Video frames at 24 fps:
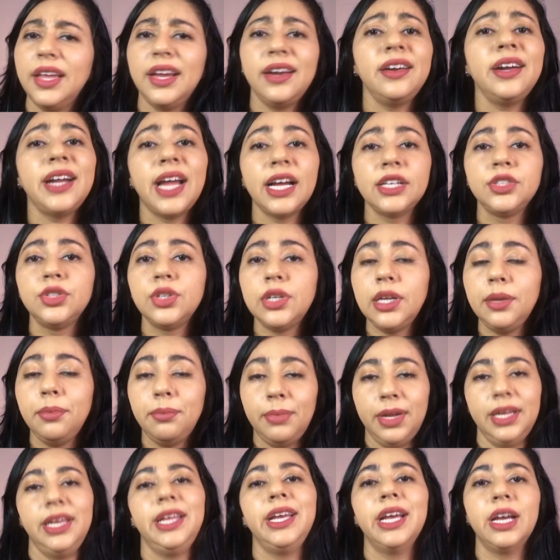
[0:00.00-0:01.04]
are actually
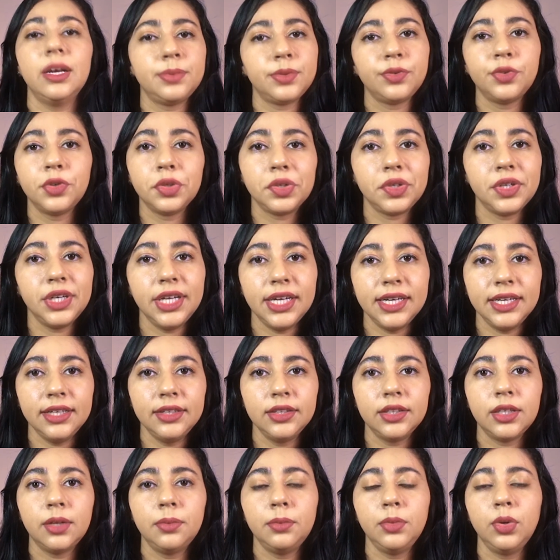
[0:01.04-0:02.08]
many apps for creating
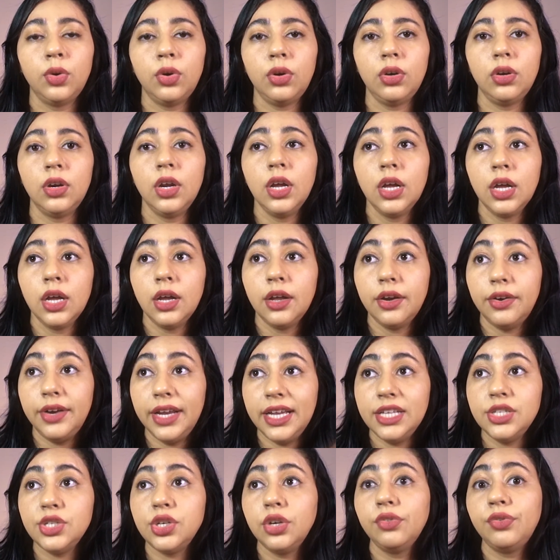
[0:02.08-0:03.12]
thumbnail,
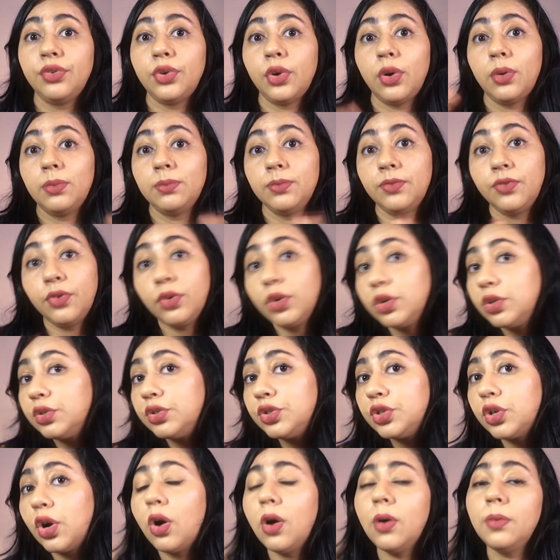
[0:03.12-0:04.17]
ranging from
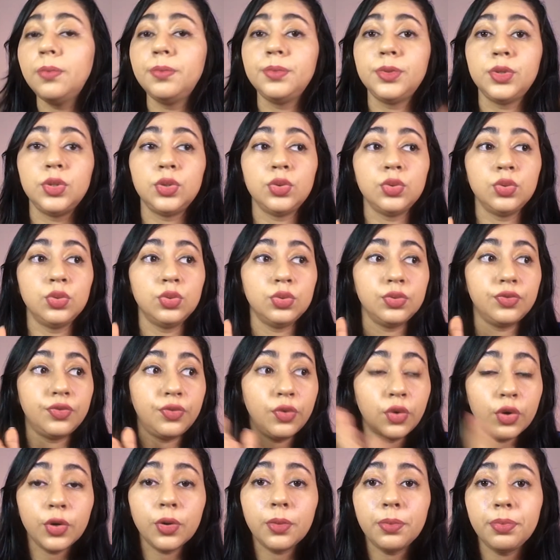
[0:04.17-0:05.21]
Photoshop to
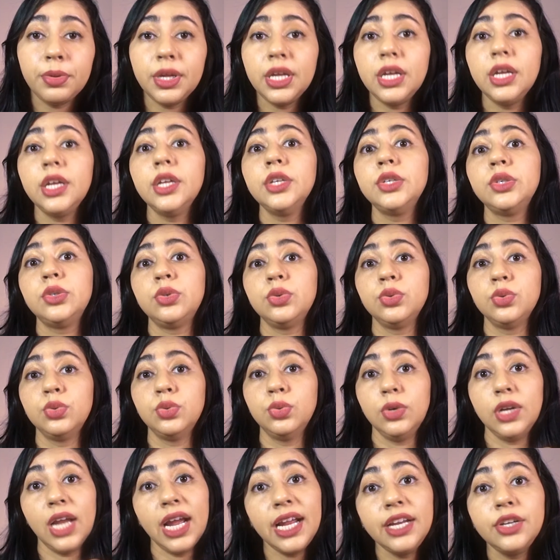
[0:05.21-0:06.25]
Photopea to
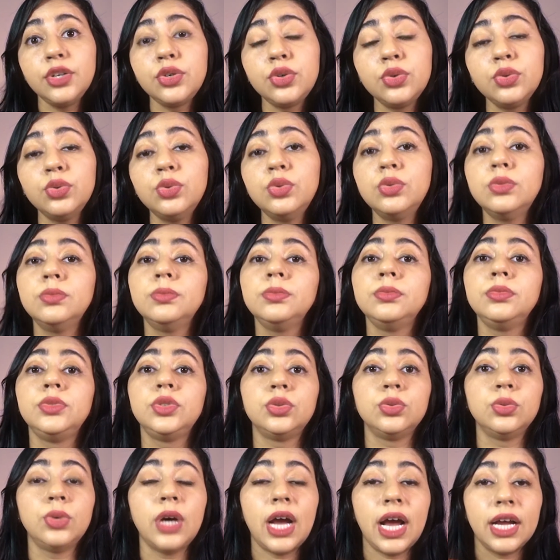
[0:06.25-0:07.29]
Lightroom
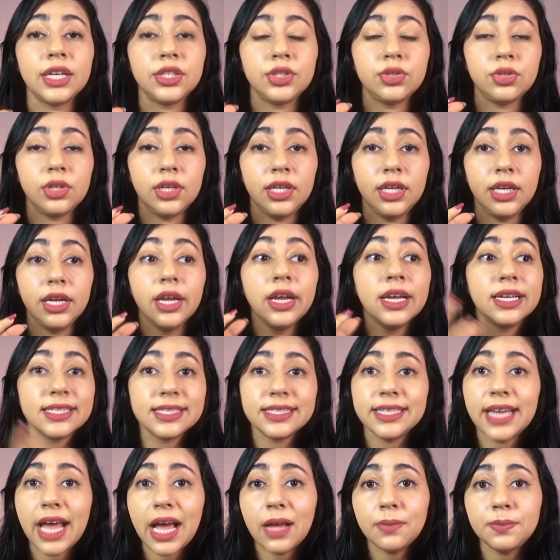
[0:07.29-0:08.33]
to actually
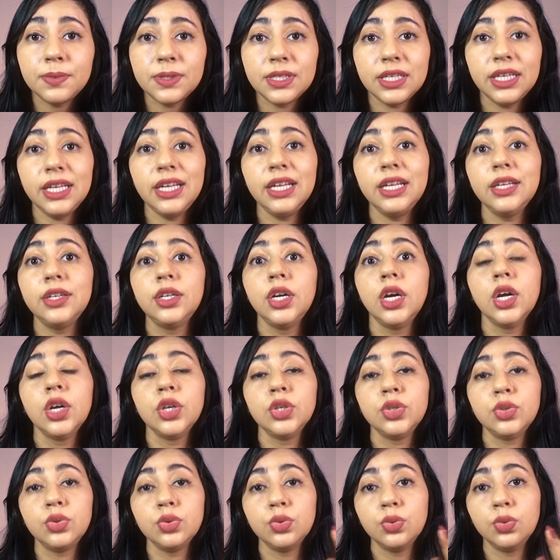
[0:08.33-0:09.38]
Snapseed
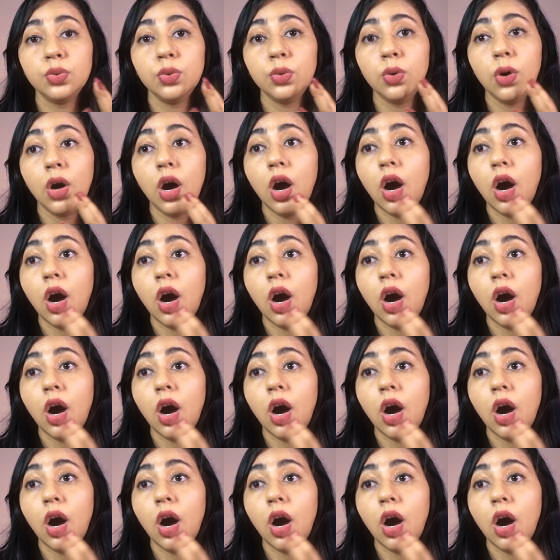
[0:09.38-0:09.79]
to